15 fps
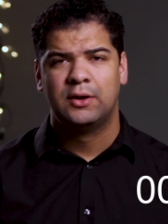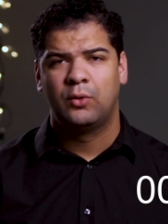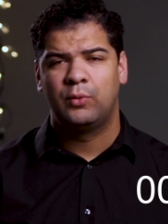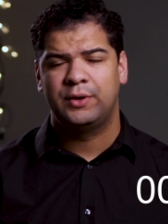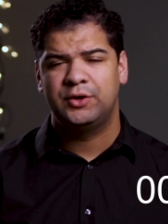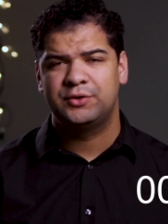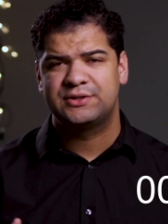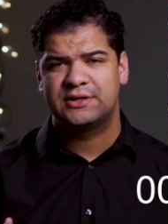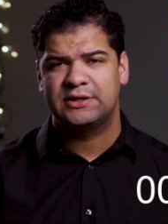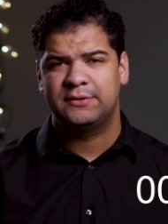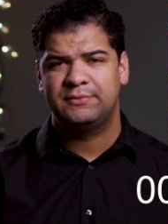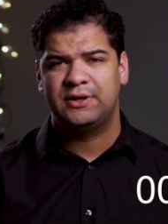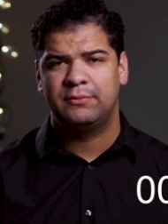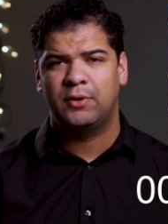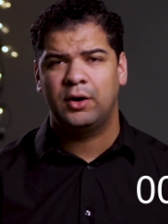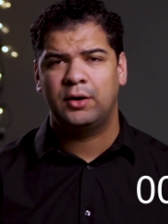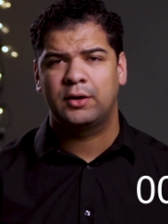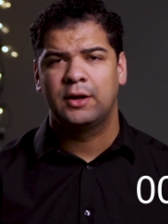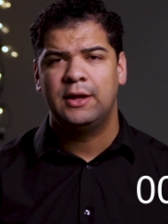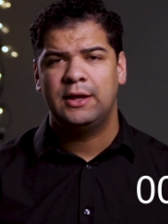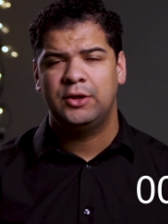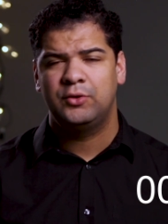When you set up DMARC,
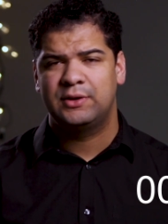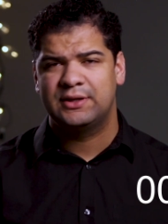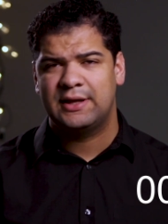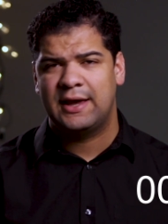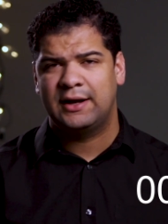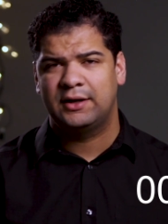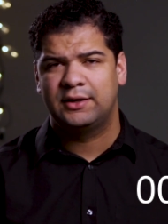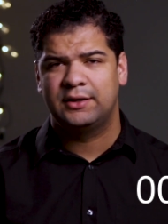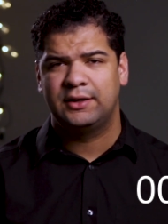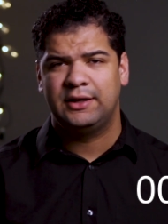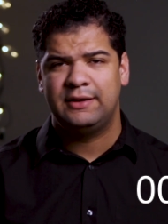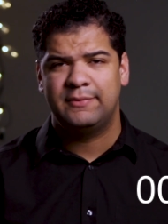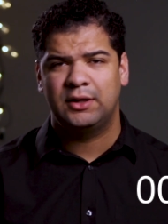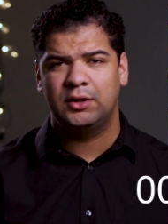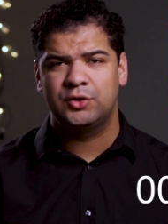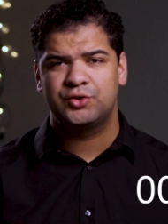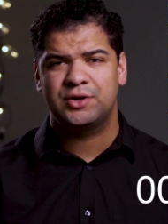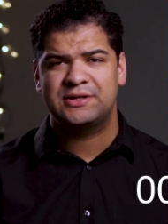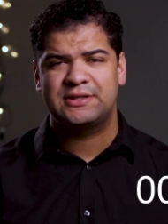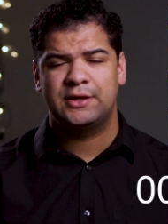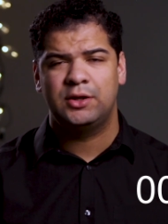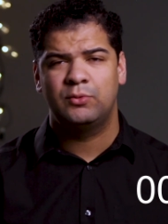you can add an email
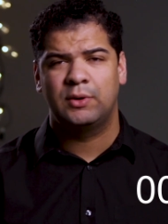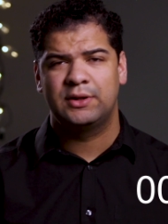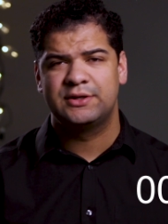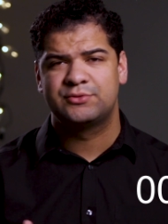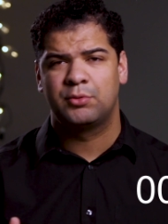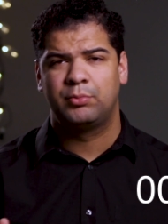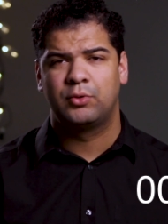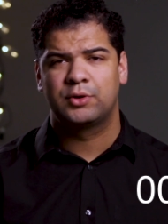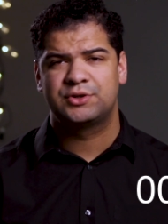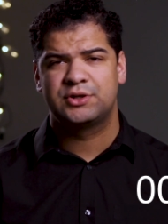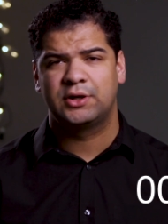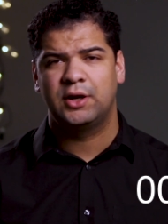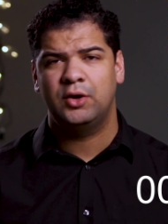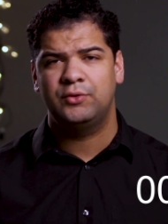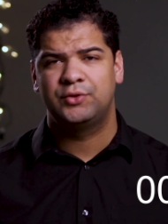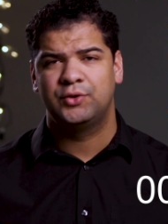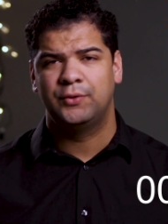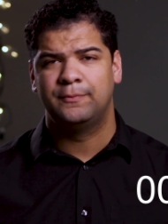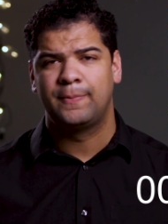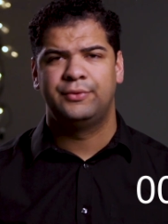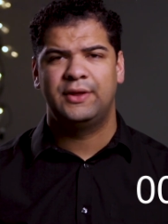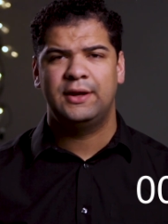address that you want these reports to go to.